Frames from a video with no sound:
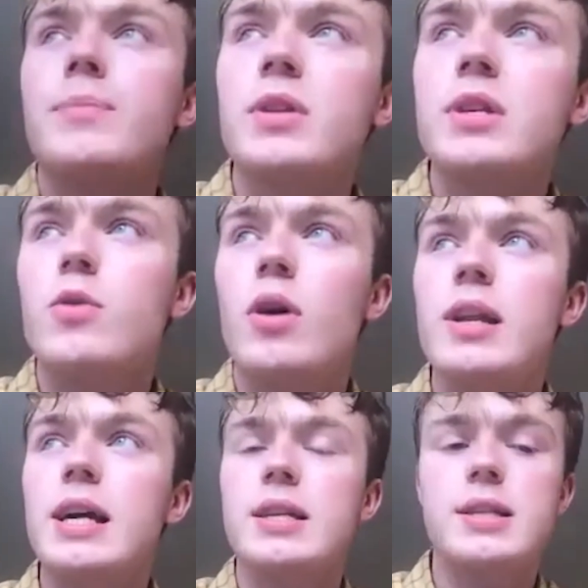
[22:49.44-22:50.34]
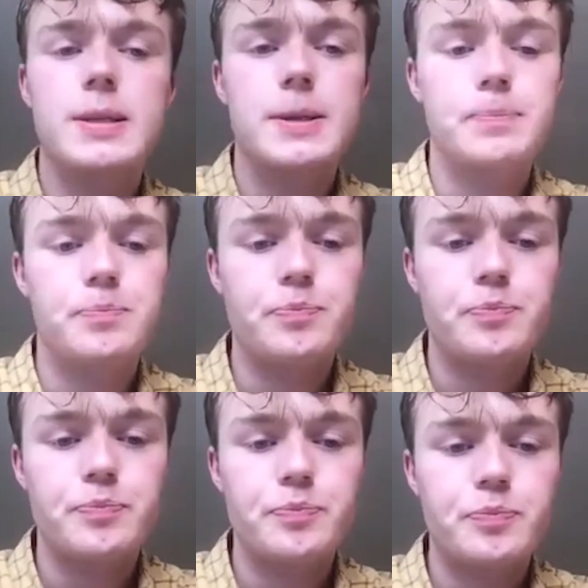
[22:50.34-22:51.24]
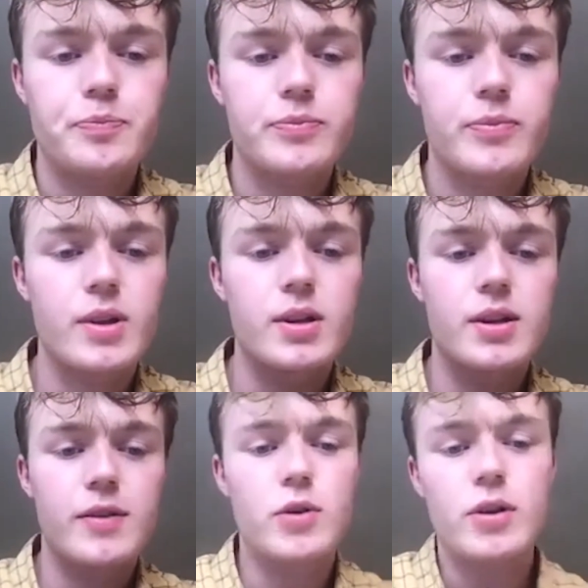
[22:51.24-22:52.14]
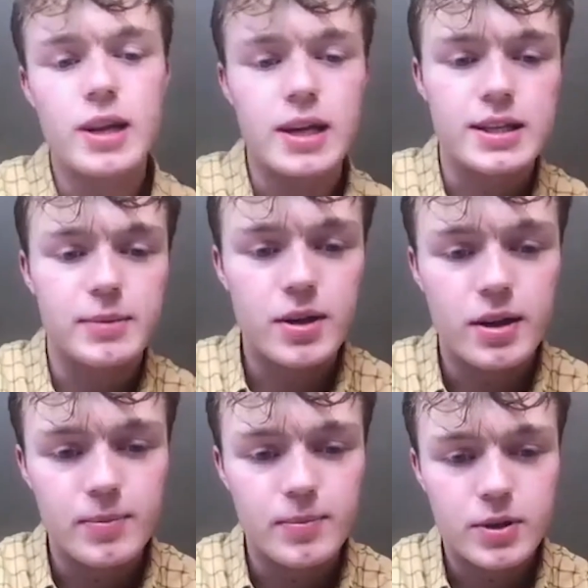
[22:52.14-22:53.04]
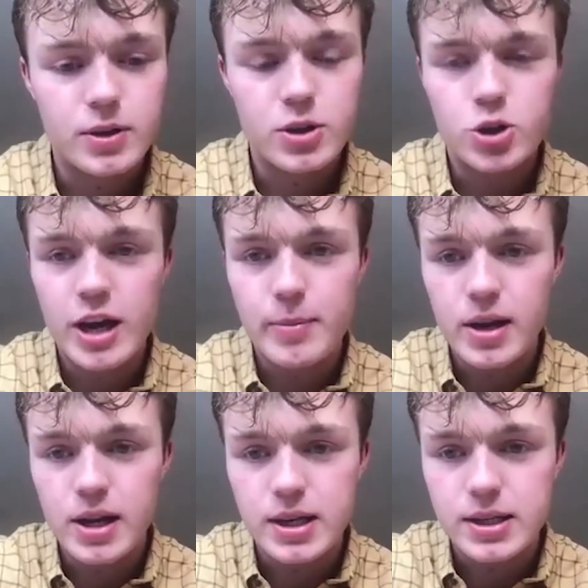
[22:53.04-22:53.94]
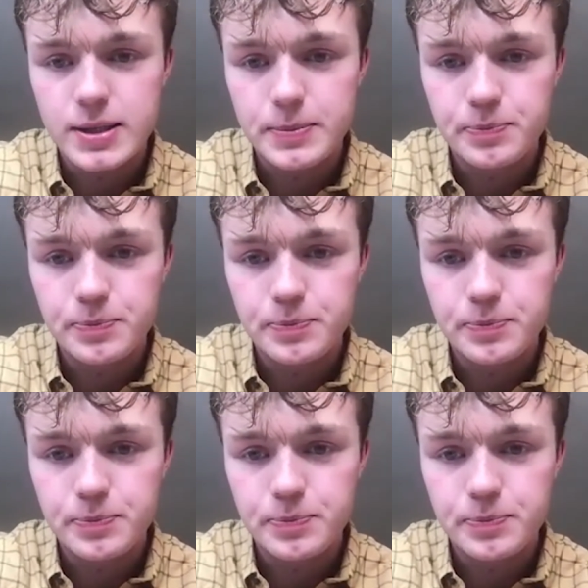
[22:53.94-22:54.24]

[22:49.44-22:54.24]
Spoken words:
I've got a list. I'm gonna just check my list.